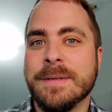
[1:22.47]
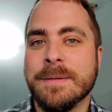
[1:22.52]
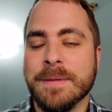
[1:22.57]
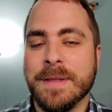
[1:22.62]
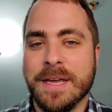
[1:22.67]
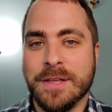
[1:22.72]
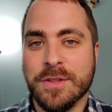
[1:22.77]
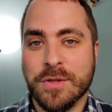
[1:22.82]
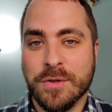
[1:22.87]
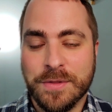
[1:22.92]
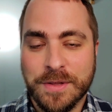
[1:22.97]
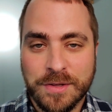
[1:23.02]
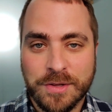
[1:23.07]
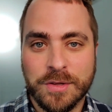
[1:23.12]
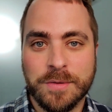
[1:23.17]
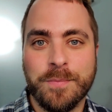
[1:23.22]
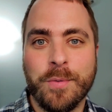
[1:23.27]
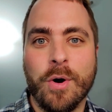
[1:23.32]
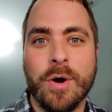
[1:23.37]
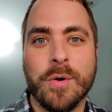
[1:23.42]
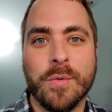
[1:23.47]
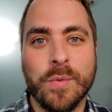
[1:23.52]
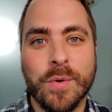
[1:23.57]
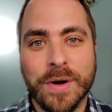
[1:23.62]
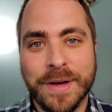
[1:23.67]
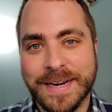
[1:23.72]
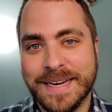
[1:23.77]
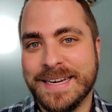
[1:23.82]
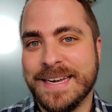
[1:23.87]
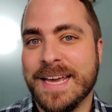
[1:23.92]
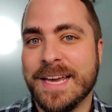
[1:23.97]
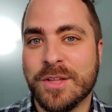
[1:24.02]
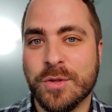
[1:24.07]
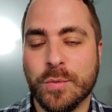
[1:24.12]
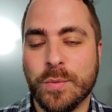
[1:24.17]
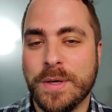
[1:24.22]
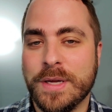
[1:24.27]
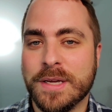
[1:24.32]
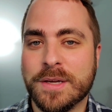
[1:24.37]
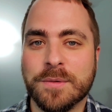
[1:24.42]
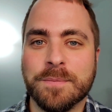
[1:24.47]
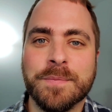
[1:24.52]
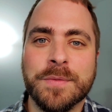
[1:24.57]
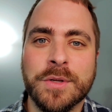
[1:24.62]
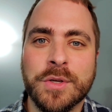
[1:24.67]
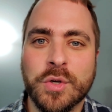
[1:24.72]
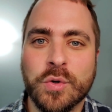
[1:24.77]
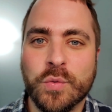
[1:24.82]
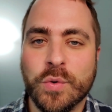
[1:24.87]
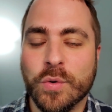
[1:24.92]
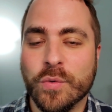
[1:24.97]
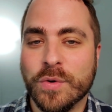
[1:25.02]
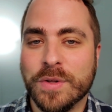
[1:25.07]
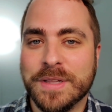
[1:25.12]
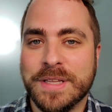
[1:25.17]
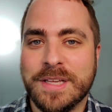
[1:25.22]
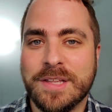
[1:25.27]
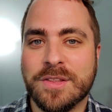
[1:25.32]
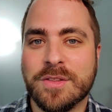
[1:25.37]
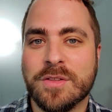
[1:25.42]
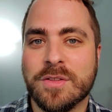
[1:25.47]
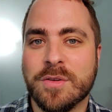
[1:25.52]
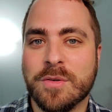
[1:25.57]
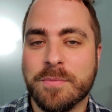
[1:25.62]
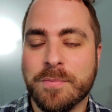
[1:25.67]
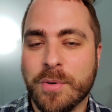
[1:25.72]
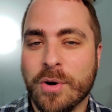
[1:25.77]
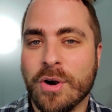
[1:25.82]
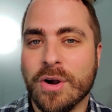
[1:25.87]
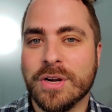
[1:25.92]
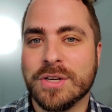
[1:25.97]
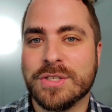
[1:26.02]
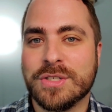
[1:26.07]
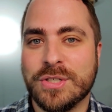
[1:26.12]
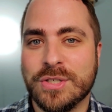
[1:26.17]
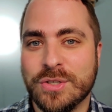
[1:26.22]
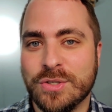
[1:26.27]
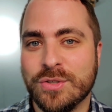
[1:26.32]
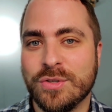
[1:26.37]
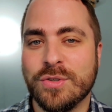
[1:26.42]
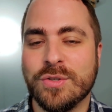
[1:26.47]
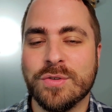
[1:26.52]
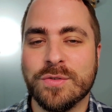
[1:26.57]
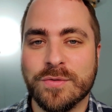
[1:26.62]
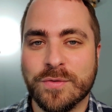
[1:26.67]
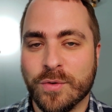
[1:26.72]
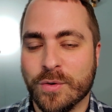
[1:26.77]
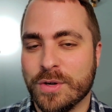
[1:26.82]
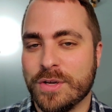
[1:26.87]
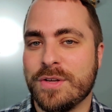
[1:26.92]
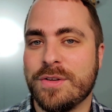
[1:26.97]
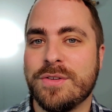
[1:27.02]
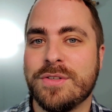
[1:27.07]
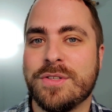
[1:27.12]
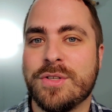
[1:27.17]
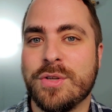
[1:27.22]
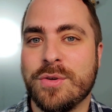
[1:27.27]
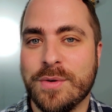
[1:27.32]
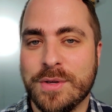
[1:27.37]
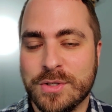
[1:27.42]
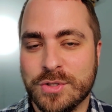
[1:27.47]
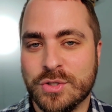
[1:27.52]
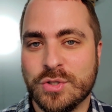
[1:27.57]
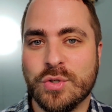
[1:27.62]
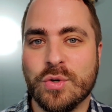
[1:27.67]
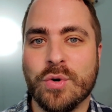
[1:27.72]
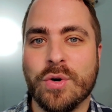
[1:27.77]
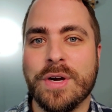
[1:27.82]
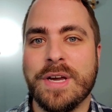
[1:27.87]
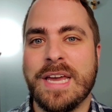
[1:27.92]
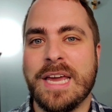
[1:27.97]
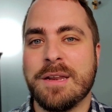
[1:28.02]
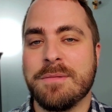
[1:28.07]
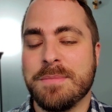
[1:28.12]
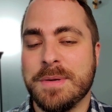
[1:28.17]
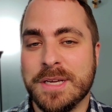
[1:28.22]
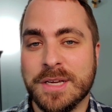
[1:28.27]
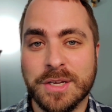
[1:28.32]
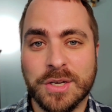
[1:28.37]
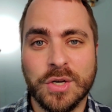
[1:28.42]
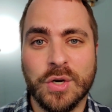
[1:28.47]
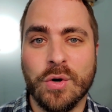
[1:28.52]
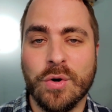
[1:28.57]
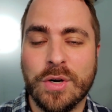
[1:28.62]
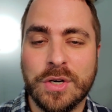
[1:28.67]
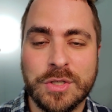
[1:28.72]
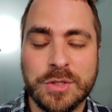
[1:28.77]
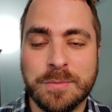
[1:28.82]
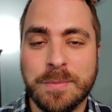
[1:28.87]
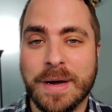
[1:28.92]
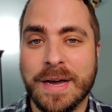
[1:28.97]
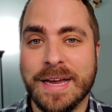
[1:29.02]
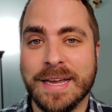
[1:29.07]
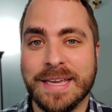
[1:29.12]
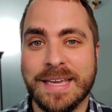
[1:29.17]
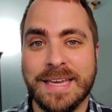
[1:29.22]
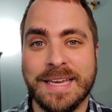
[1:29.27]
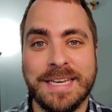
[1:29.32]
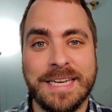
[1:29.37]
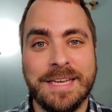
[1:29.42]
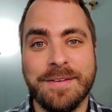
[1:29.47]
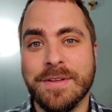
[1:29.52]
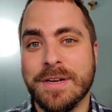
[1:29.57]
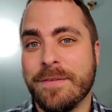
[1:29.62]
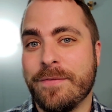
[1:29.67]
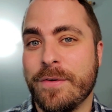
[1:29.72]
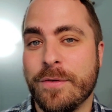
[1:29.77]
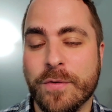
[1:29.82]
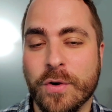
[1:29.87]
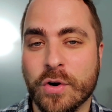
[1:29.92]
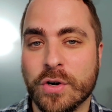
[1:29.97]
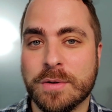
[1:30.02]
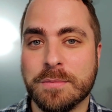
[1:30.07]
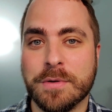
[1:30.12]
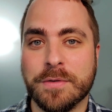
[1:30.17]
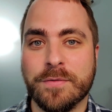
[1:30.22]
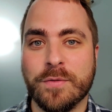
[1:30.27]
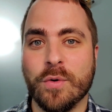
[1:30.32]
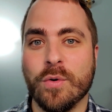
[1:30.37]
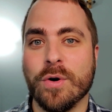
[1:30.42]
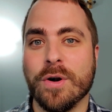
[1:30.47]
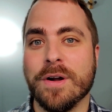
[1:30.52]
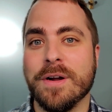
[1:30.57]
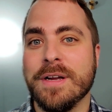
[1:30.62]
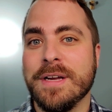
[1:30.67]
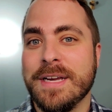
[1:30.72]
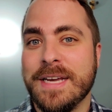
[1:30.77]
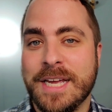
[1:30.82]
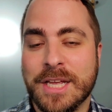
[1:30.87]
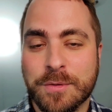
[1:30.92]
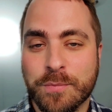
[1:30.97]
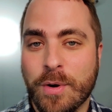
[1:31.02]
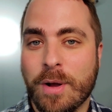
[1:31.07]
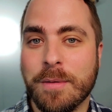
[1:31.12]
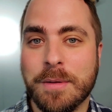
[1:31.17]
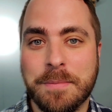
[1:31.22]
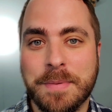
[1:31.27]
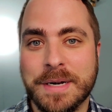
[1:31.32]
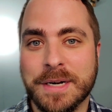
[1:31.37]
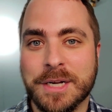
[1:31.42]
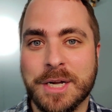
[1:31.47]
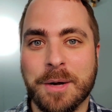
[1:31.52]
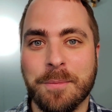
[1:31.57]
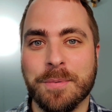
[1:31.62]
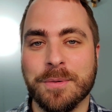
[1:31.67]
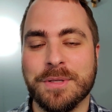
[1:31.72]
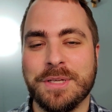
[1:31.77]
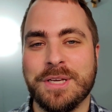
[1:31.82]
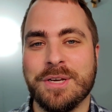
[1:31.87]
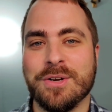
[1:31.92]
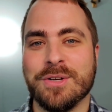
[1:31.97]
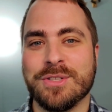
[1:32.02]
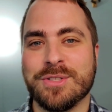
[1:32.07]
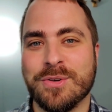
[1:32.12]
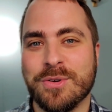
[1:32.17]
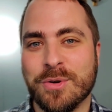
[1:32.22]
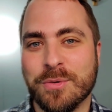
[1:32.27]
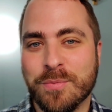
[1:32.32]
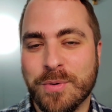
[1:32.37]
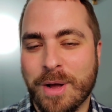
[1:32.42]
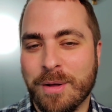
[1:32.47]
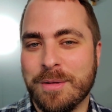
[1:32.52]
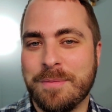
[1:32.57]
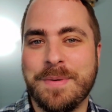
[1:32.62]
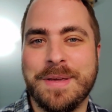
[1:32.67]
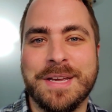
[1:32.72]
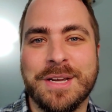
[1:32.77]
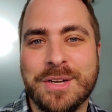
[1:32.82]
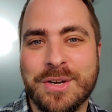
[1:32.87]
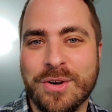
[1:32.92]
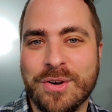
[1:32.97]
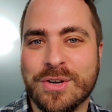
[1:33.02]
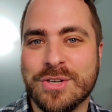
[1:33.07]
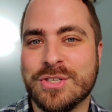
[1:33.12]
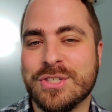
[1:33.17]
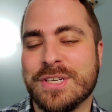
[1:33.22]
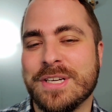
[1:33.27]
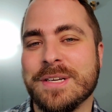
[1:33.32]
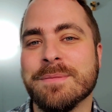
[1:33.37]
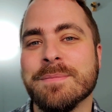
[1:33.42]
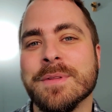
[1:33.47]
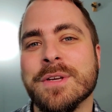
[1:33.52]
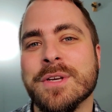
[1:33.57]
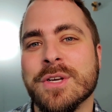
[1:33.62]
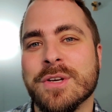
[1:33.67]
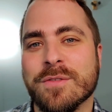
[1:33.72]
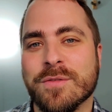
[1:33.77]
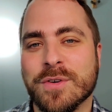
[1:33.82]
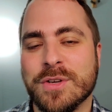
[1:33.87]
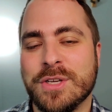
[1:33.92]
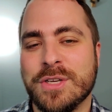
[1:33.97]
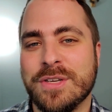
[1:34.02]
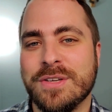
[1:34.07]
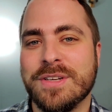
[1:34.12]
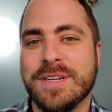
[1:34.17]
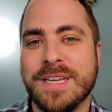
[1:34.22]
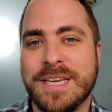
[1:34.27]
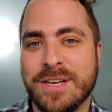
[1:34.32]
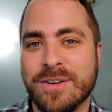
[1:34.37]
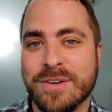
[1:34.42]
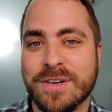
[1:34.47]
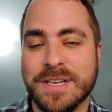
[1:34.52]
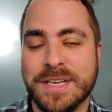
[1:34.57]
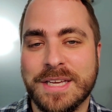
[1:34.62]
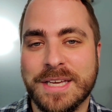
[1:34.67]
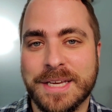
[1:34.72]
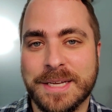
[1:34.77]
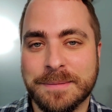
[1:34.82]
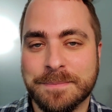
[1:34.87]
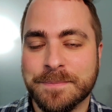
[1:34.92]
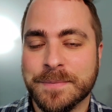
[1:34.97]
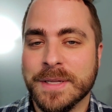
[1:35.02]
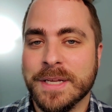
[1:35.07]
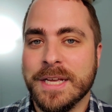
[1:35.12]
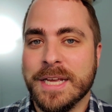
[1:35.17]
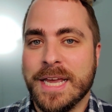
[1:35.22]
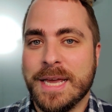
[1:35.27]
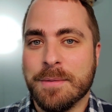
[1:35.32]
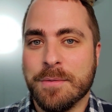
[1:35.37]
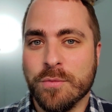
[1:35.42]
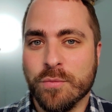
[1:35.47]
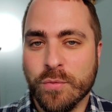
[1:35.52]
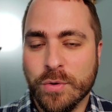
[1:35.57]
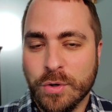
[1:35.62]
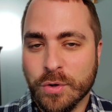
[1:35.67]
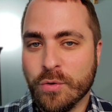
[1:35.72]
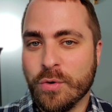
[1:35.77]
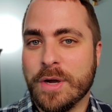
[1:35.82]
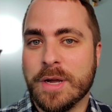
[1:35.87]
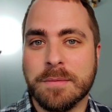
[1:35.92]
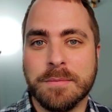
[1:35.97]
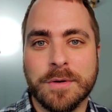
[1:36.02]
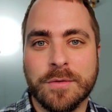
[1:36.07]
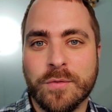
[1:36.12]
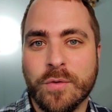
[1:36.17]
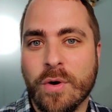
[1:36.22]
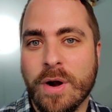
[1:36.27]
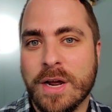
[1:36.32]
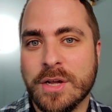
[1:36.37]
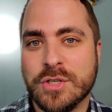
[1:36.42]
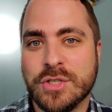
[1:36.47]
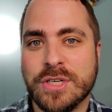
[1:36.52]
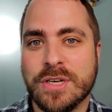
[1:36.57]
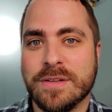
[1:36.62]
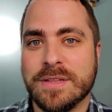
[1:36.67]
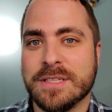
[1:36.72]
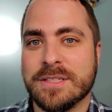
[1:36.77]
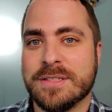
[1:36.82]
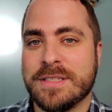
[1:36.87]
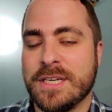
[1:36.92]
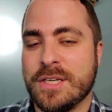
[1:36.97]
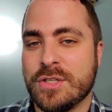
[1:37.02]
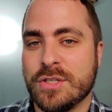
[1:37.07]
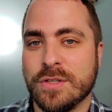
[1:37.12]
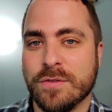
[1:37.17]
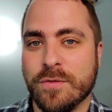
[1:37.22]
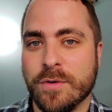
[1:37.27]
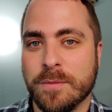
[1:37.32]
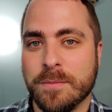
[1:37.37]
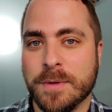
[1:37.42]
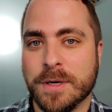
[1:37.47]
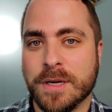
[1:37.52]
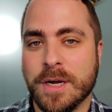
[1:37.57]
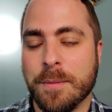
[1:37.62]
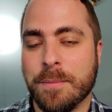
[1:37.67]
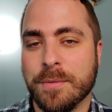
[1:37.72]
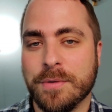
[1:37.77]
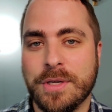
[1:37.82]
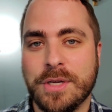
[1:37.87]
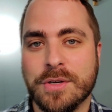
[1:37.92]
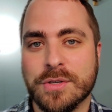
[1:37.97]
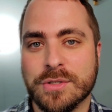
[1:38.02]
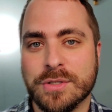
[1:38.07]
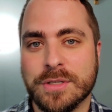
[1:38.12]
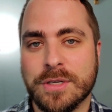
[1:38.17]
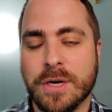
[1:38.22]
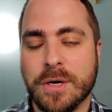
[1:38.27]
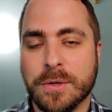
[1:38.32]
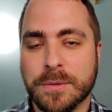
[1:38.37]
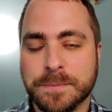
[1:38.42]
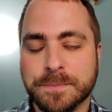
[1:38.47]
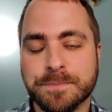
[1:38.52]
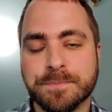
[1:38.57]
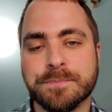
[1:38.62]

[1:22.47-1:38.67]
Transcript: And so this is part one, and next week we'll release part two for you to enjoy and be encouraged by again. Even if you've heard it before, it's probably been a couple years, so it'll probably be encouraging for you to hear it again. And real quick, before I share this teaching from a couple years ago,